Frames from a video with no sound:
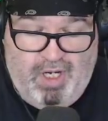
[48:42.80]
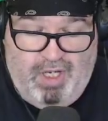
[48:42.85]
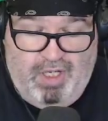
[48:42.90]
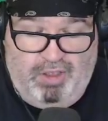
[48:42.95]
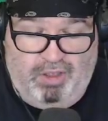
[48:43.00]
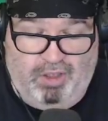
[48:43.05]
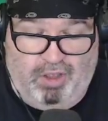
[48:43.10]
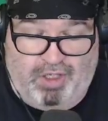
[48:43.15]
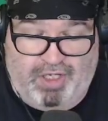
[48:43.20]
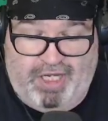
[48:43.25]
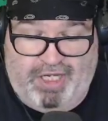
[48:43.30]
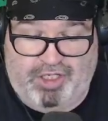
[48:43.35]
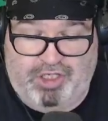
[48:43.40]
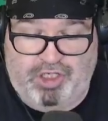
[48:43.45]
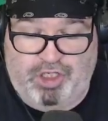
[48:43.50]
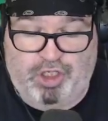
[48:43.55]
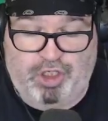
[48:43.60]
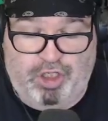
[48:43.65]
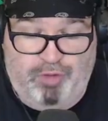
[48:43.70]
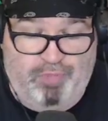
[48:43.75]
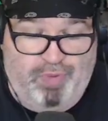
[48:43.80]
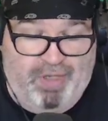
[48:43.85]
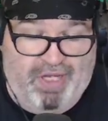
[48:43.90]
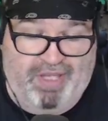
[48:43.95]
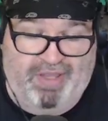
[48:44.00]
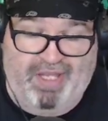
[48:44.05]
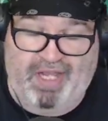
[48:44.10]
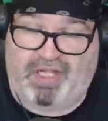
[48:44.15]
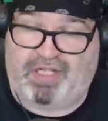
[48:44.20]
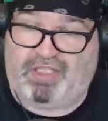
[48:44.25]
Look, it could be
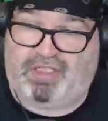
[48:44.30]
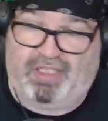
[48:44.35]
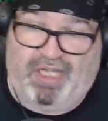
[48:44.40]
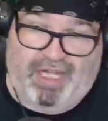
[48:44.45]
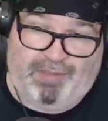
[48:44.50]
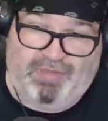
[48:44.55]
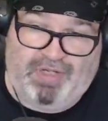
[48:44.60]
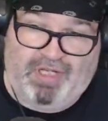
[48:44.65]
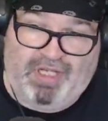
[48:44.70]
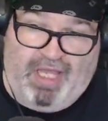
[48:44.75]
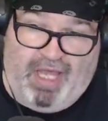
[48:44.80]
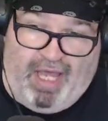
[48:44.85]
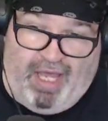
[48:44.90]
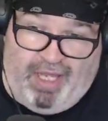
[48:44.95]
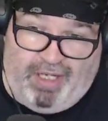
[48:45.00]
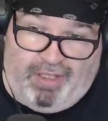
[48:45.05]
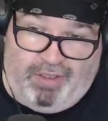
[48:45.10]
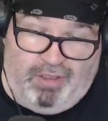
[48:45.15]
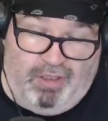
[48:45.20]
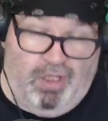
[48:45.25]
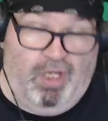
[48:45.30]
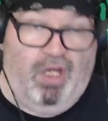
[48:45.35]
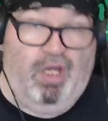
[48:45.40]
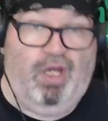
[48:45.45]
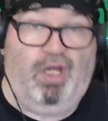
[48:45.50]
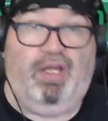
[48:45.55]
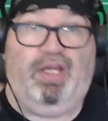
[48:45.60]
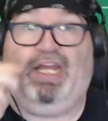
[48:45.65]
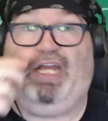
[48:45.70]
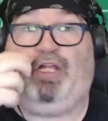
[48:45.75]
the Acclaimed again.
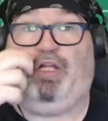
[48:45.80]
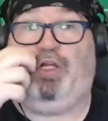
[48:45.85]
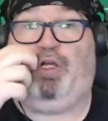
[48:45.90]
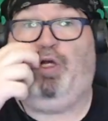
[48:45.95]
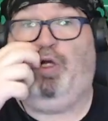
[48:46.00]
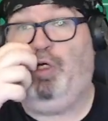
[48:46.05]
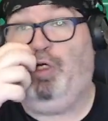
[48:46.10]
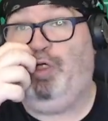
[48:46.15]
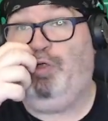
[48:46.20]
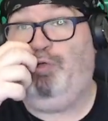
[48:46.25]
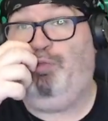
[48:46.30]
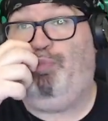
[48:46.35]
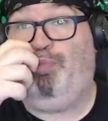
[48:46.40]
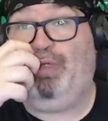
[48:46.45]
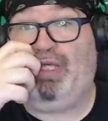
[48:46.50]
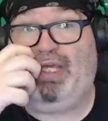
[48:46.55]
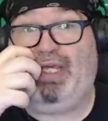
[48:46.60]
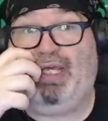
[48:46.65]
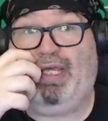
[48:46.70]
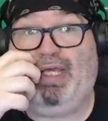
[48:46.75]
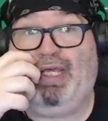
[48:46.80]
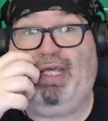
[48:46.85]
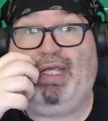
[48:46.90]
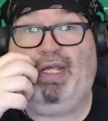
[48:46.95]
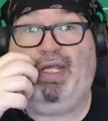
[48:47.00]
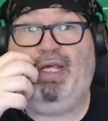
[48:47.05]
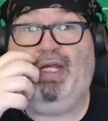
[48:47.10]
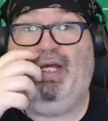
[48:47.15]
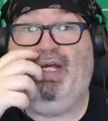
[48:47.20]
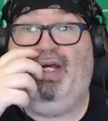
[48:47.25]
It could
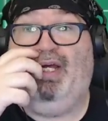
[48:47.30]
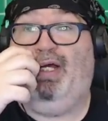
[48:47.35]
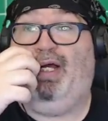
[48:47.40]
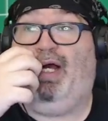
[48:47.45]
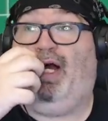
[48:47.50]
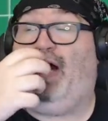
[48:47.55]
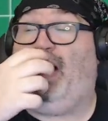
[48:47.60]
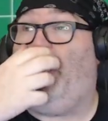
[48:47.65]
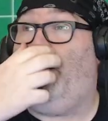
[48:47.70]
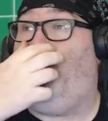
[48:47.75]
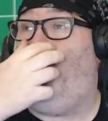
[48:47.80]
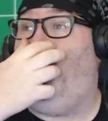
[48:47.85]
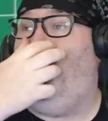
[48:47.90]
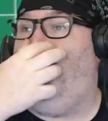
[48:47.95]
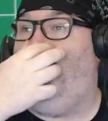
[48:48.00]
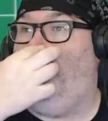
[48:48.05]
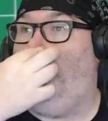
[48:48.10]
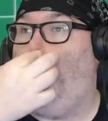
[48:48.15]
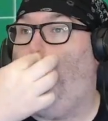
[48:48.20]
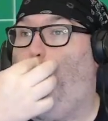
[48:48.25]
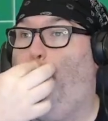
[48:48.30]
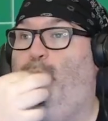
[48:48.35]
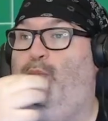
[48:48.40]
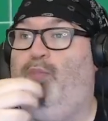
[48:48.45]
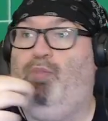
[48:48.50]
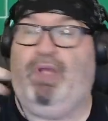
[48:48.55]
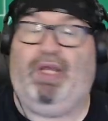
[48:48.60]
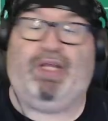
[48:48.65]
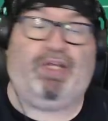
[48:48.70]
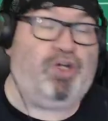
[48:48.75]
be the
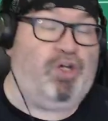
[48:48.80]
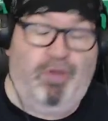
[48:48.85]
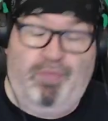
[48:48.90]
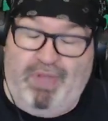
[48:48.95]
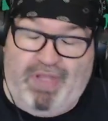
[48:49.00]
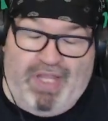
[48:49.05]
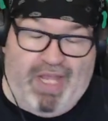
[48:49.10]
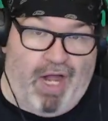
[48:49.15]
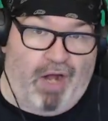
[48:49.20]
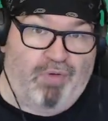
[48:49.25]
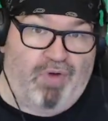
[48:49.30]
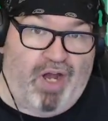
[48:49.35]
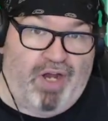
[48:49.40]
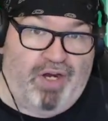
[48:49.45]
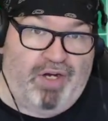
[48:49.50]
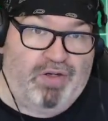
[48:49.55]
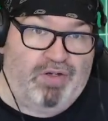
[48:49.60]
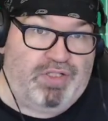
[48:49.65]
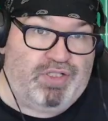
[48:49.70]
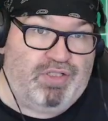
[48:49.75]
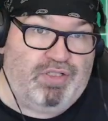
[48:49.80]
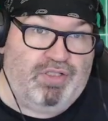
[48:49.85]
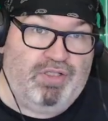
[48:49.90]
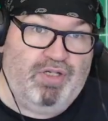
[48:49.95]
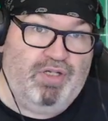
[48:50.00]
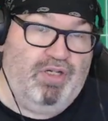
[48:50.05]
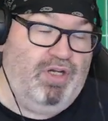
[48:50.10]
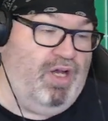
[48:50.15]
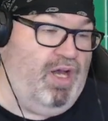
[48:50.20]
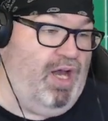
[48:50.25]
Outrunners.
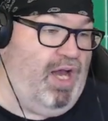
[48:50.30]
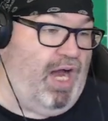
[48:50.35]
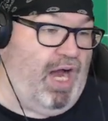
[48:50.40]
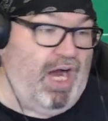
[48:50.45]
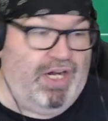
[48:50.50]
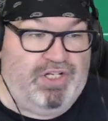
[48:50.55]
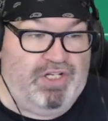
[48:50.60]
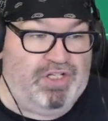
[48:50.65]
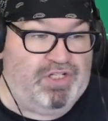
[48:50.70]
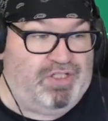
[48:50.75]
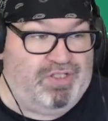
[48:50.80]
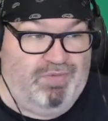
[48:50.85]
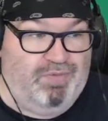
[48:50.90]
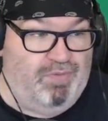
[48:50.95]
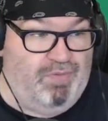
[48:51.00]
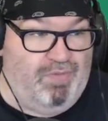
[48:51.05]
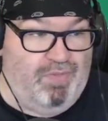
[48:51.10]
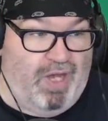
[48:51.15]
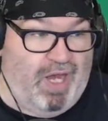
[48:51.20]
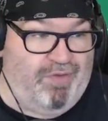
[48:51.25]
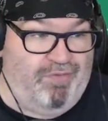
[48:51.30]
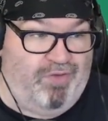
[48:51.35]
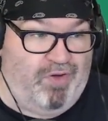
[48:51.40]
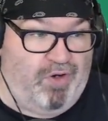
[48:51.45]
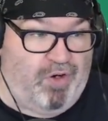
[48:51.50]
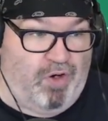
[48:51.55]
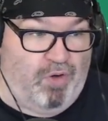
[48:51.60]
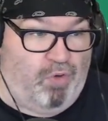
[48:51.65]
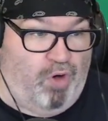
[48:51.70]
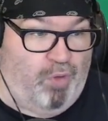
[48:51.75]
I
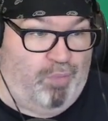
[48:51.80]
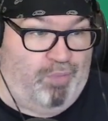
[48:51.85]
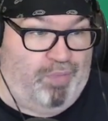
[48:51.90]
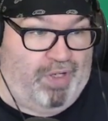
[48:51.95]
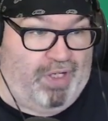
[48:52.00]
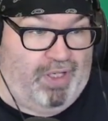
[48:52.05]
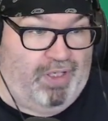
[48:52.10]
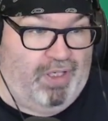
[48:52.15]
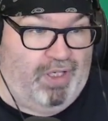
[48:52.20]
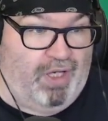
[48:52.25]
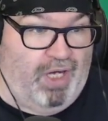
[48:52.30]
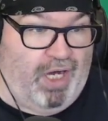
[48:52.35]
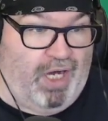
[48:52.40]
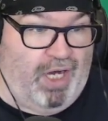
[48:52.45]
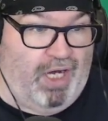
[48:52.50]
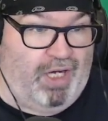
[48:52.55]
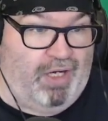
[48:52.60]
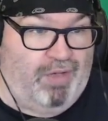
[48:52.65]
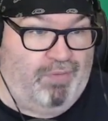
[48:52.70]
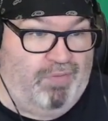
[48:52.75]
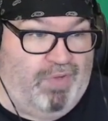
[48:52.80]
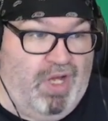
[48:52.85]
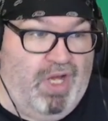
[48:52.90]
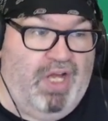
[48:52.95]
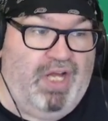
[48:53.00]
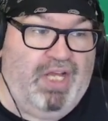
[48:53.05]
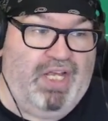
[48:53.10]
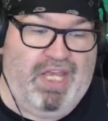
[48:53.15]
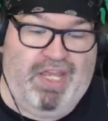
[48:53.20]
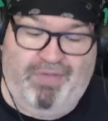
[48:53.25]
fear it won't be.
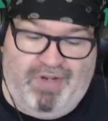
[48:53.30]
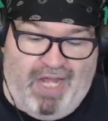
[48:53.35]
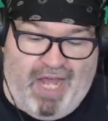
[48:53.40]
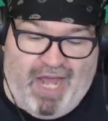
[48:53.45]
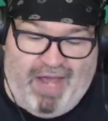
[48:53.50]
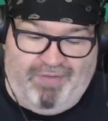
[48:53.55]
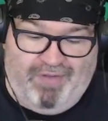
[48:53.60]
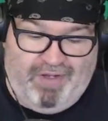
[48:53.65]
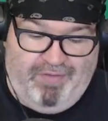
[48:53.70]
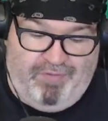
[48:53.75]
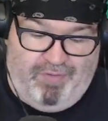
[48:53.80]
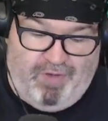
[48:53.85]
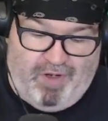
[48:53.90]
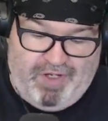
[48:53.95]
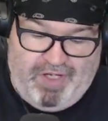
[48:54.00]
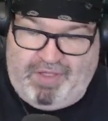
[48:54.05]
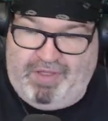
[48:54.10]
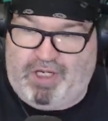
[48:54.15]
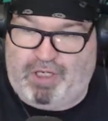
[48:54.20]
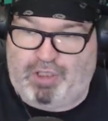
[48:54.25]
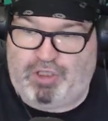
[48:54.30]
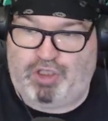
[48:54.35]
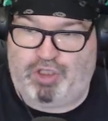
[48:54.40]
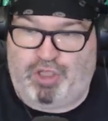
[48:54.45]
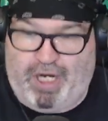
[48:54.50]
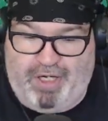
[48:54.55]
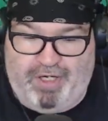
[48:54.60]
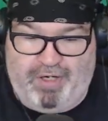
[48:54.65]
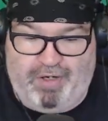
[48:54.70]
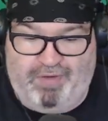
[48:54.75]
Even having fucking their
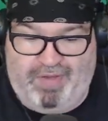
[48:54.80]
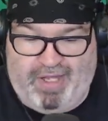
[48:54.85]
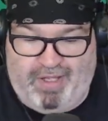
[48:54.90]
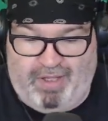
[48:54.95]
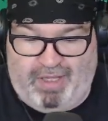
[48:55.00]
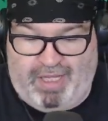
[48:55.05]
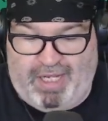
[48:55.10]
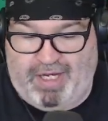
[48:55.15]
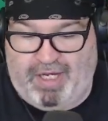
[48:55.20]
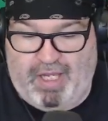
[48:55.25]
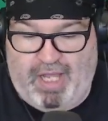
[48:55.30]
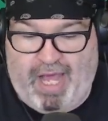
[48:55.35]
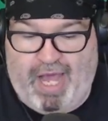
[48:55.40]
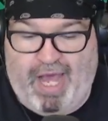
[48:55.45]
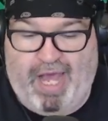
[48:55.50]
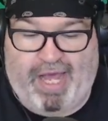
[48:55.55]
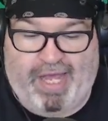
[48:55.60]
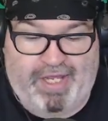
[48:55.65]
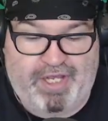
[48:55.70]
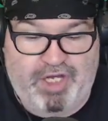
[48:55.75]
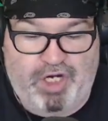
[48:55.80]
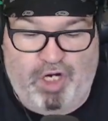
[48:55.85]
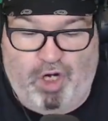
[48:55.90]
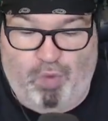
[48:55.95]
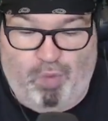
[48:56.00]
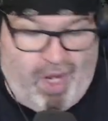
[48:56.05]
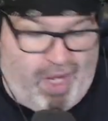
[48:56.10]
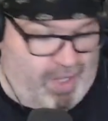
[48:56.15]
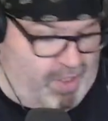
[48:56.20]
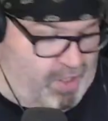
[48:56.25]
trainer that, like, hey, you know
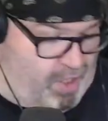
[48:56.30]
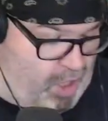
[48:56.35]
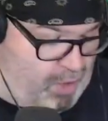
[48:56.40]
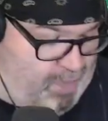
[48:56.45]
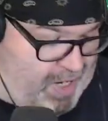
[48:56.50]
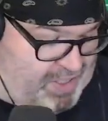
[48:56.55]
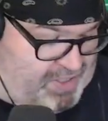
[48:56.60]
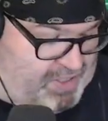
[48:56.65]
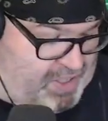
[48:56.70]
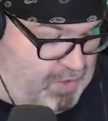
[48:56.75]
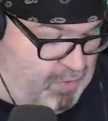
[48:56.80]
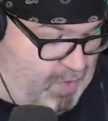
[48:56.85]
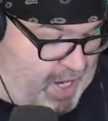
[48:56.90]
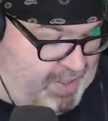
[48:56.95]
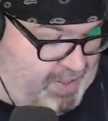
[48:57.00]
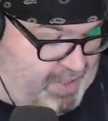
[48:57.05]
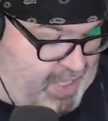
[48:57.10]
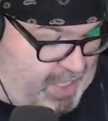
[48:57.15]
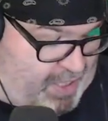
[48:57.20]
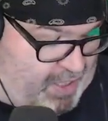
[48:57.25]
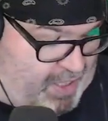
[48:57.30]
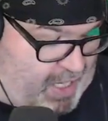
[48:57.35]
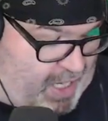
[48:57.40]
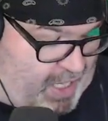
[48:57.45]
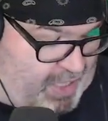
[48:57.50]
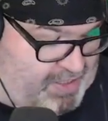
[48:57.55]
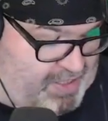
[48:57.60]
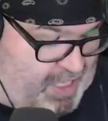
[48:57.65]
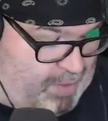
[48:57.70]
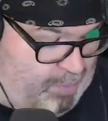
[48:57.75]
what? Amazing Red got a
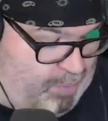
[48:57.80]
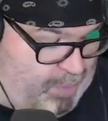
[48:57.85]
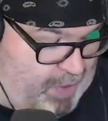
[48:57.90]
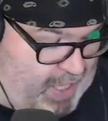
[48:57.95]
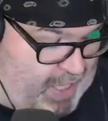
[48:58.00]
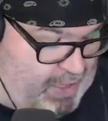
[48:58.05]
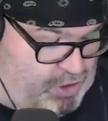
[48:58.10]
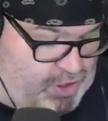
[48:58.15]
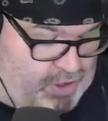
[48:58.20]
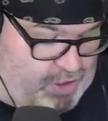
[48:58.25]
goddamn paid